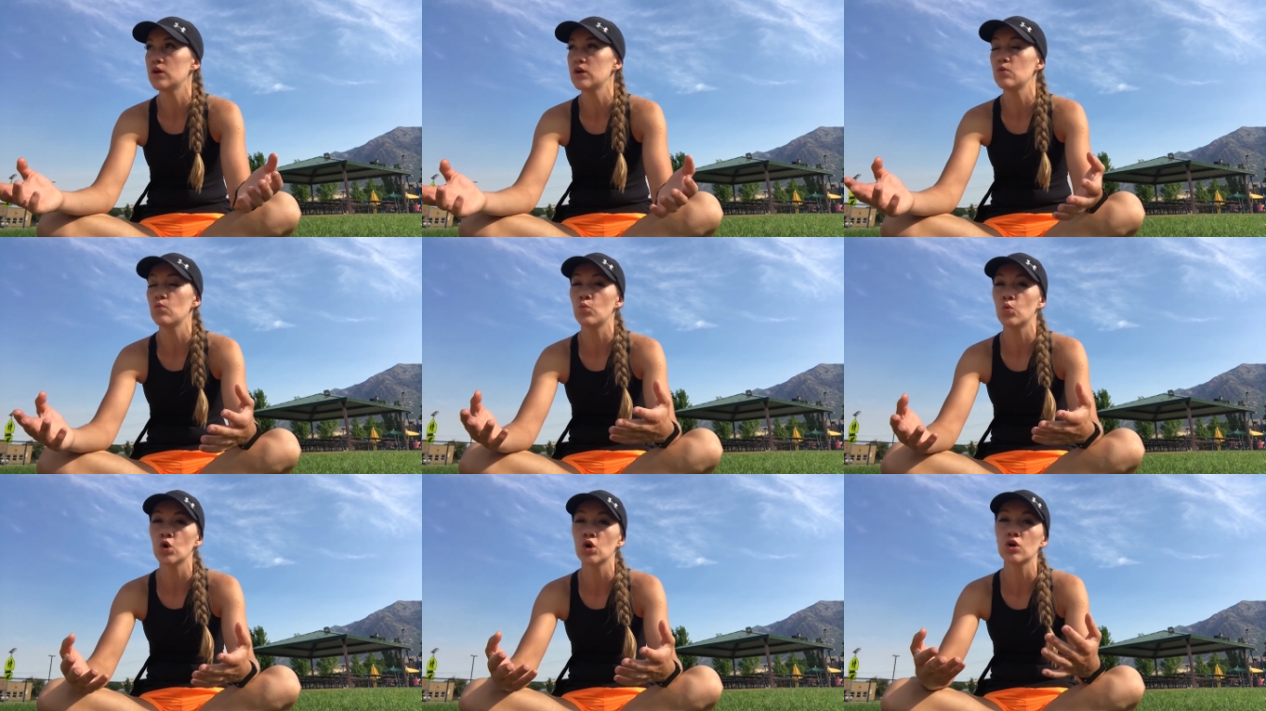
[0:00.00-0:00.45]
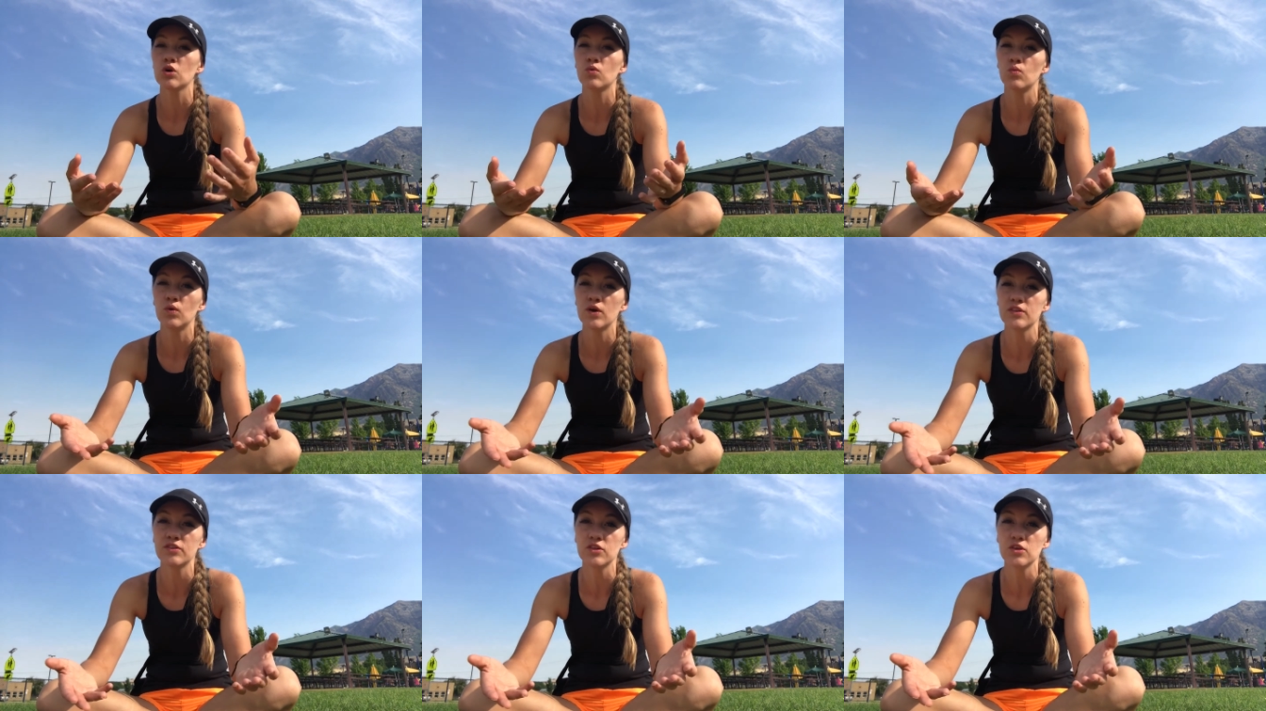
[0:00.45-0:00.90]
We work
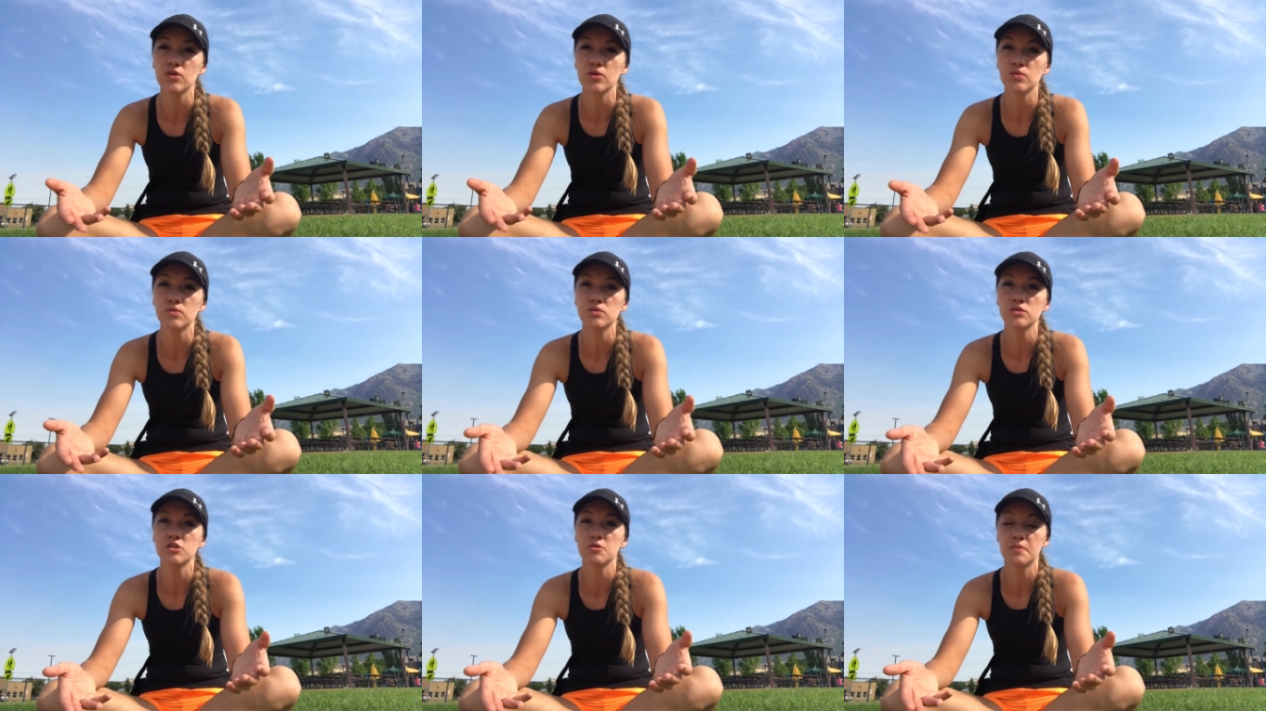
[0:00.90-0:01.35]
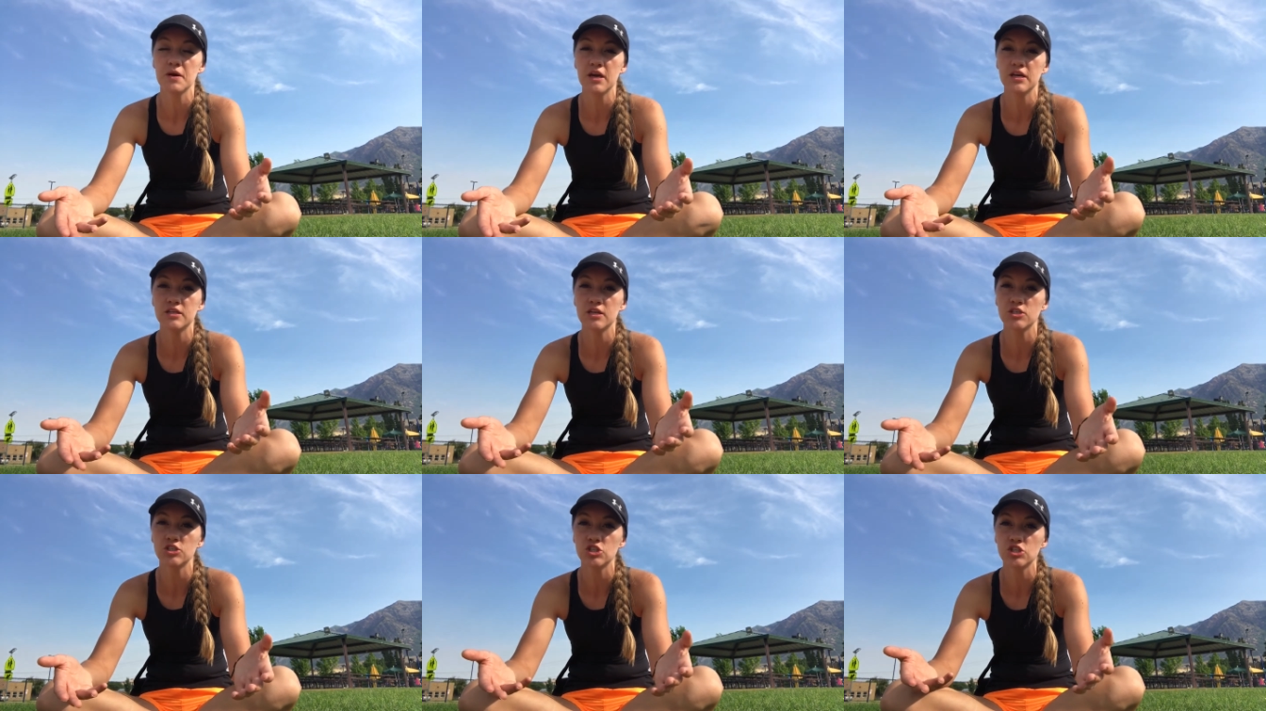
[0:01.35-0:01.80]
with you to
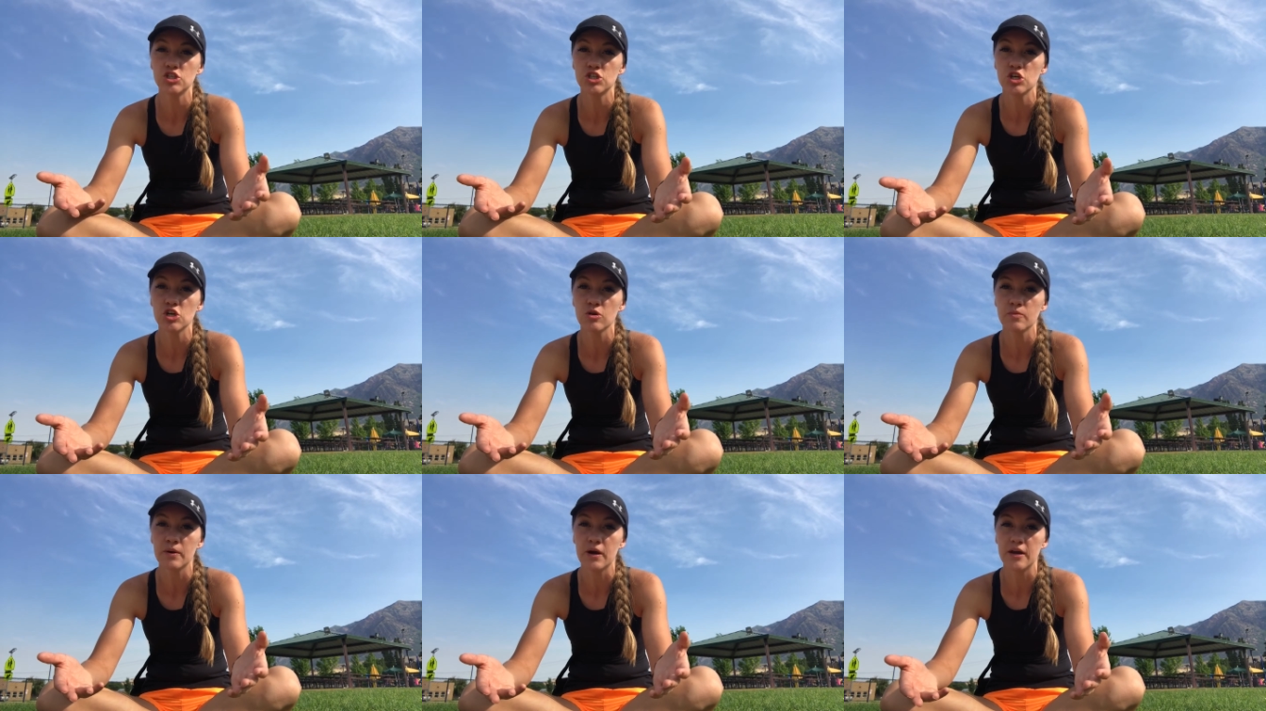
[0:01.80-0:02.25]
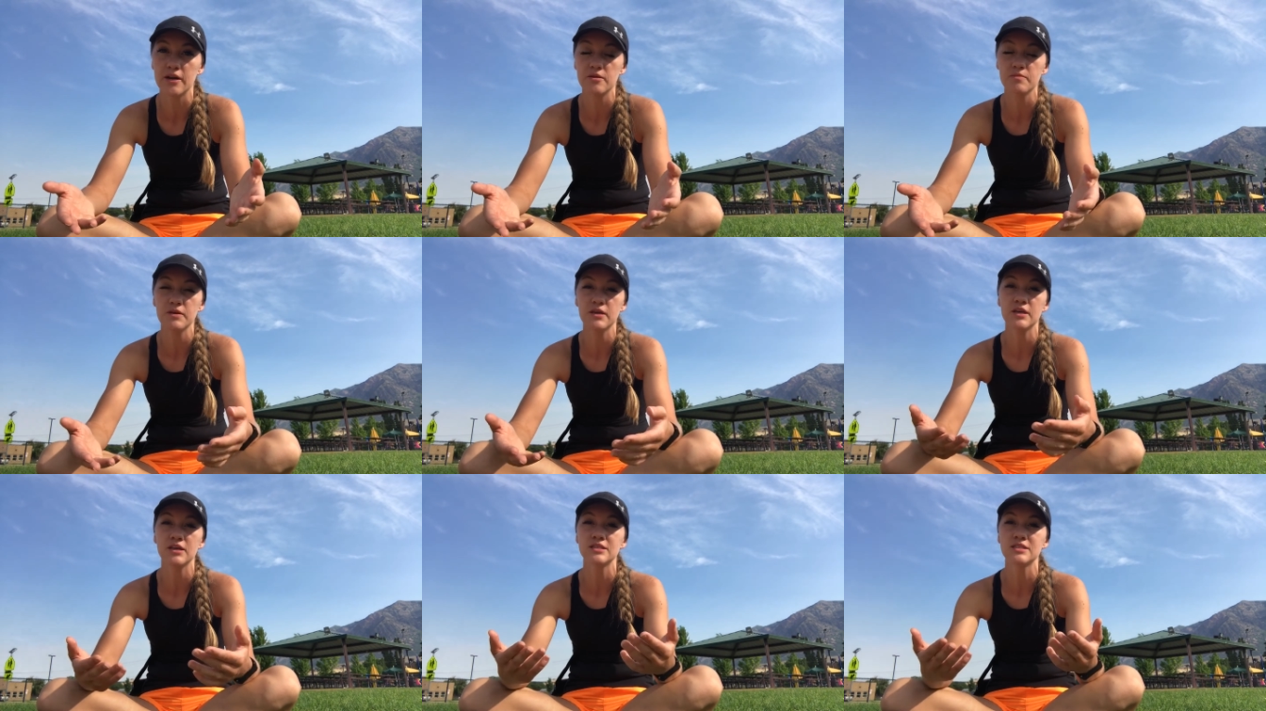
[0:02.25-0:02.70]
pay attention to your
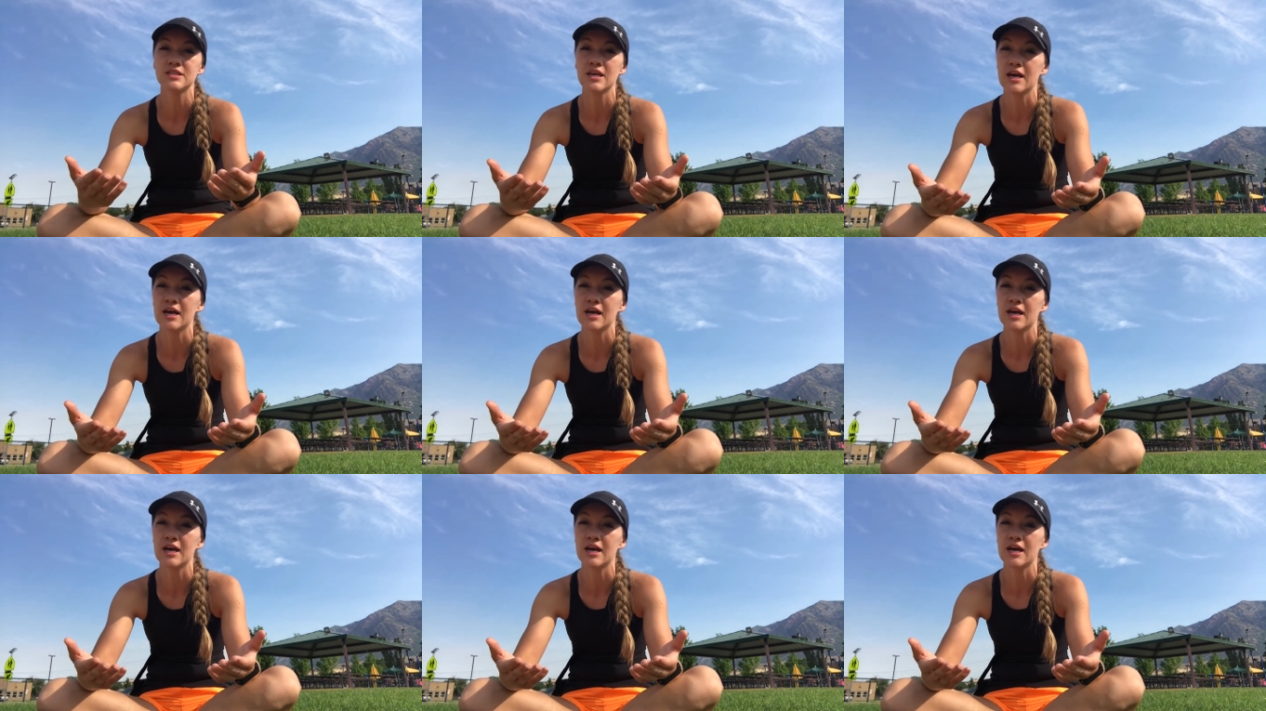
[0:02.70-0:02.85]
body because